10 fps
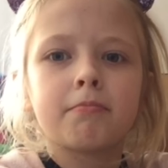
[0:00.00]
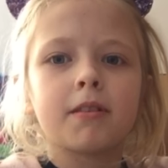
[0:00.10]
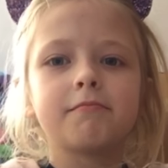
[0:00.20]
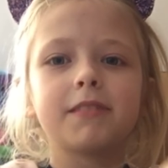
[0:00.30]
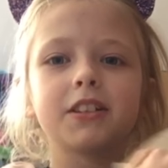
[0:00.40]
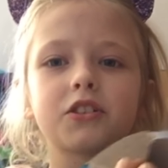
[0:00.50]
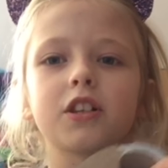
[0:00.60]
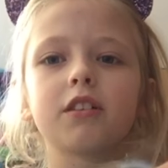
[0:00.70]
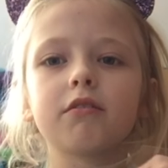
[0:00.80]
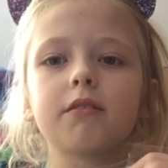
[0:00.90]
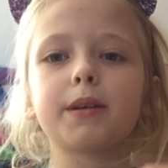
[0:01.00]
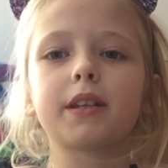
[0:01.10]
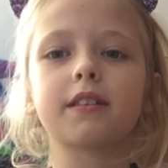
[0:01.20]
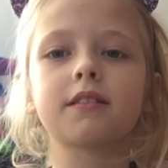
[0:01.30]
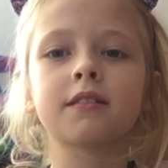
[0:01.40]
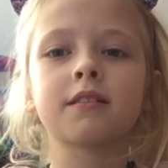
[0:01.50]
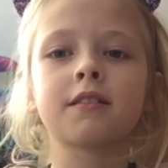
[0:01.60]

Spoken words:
I'm literally ripping this.